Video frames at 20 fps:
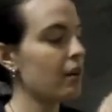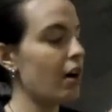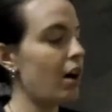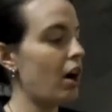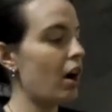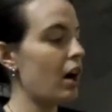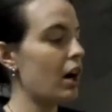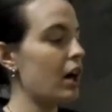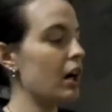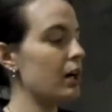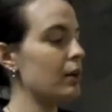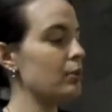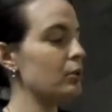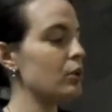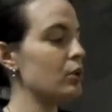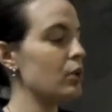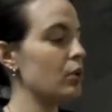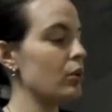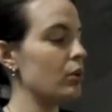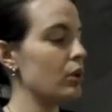
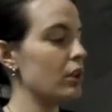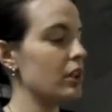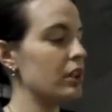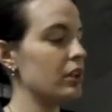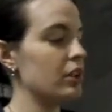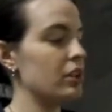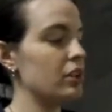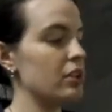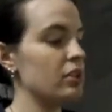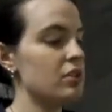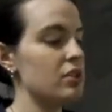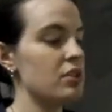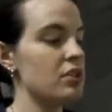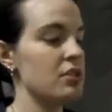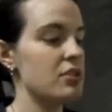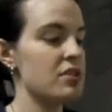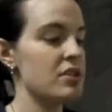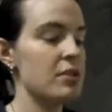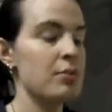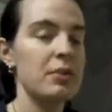I'm going to do
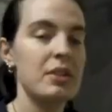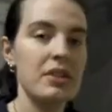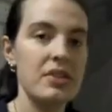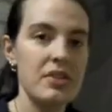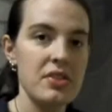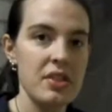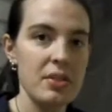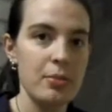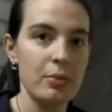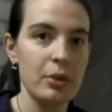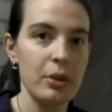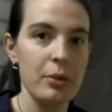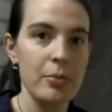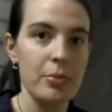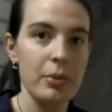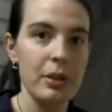something similar,